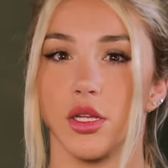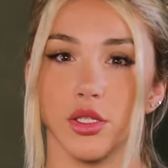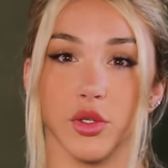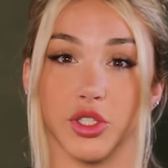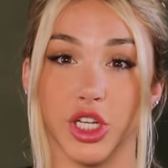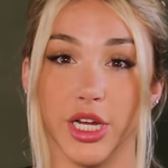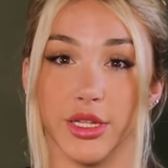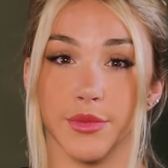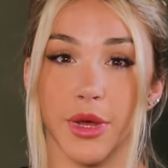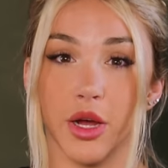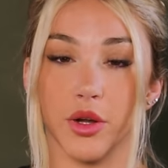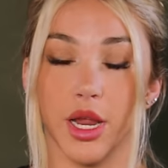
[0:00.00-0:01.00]
So check
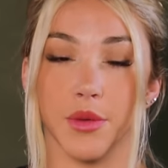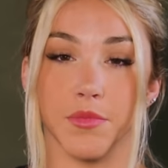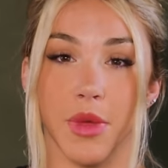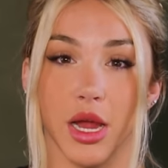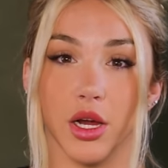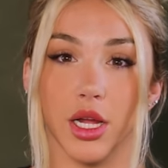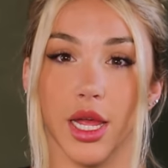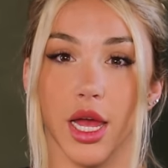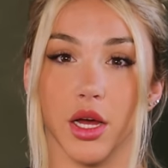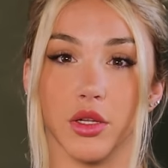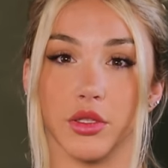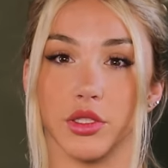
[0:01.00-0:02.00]
them out at
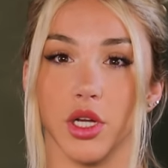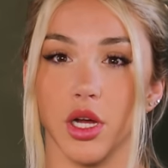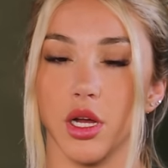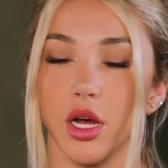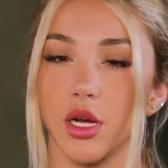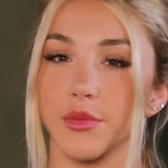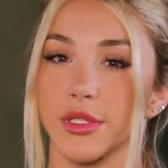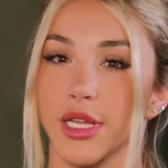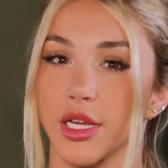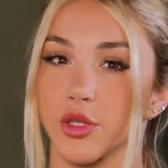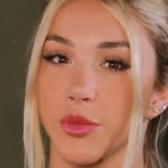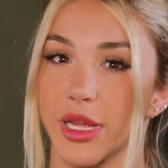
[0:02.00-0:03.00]
marekhealth.com
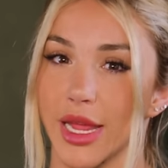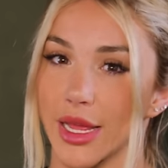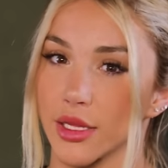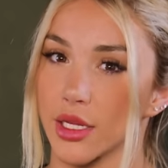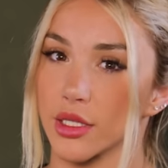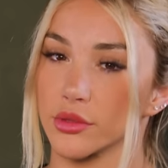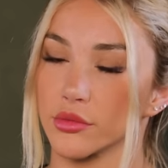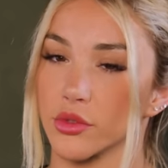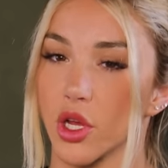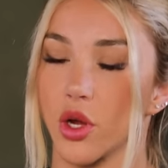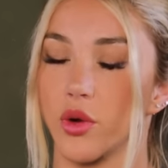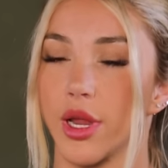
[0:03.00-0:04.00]
slash Mikhaila,
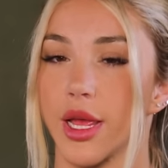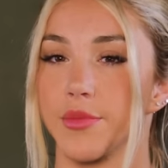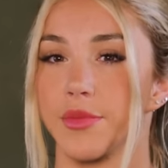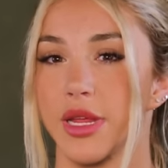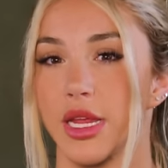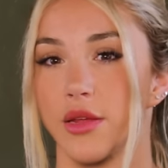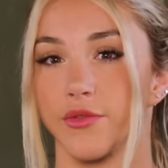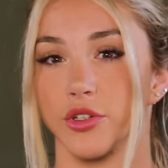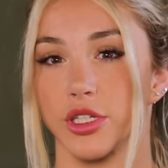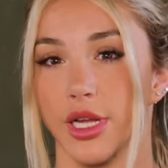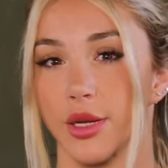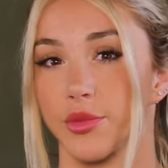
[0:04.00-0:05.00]
code MP
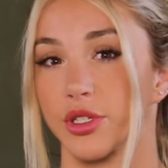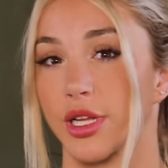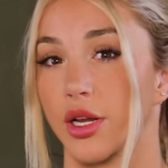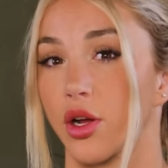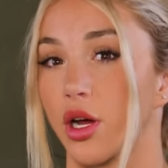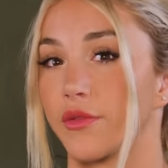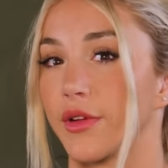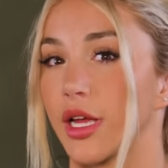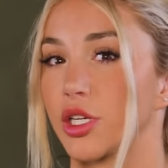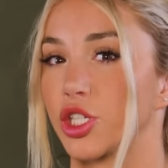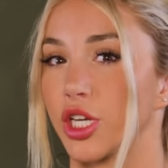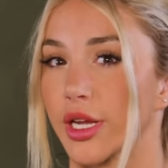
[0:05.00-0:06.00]
for 10% off
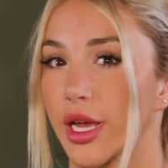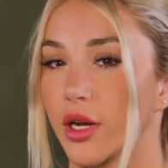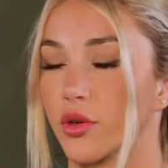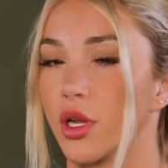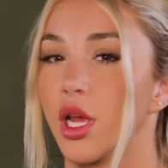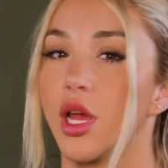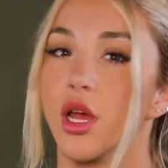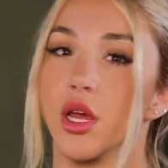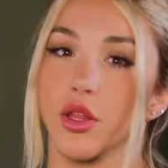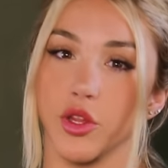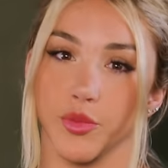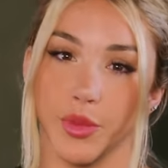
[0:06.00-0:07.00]
at checkout.
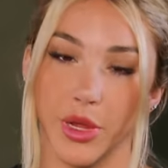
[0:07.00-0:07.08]
They're